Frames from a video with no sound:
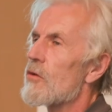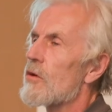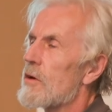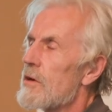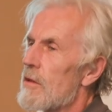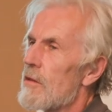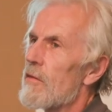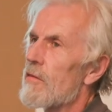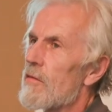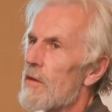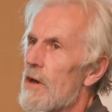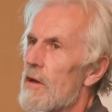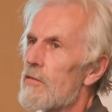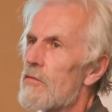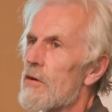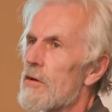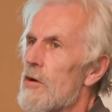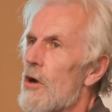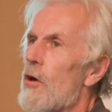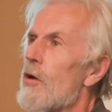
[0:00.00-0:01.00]
to
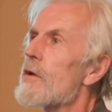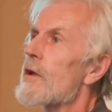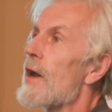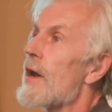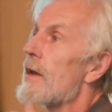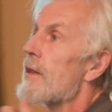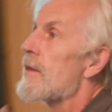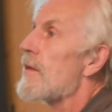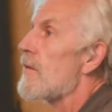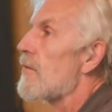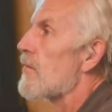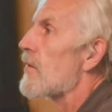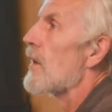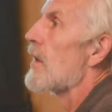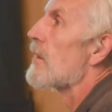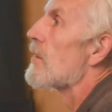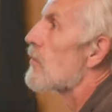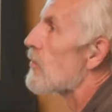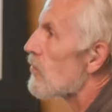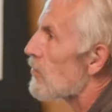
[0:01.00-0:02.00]
criticize your own ideas
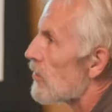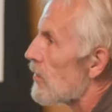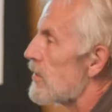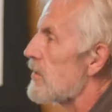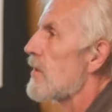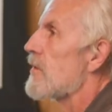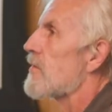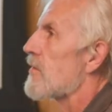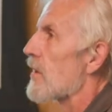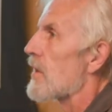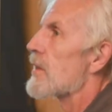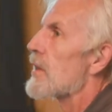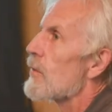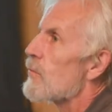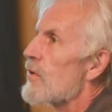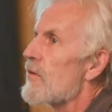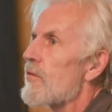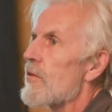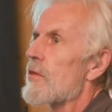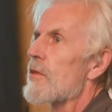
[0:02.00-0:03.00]
and to reject
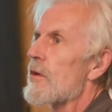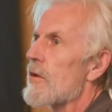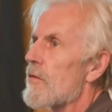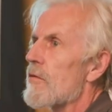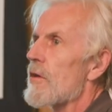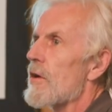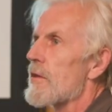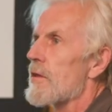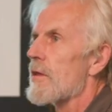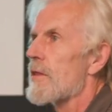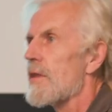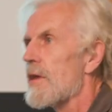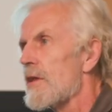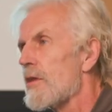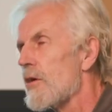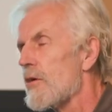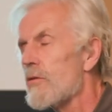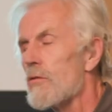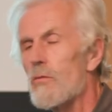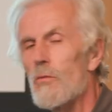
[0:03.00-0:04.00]
them if it turns out that they
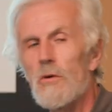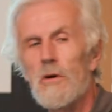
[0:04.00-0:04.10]
don't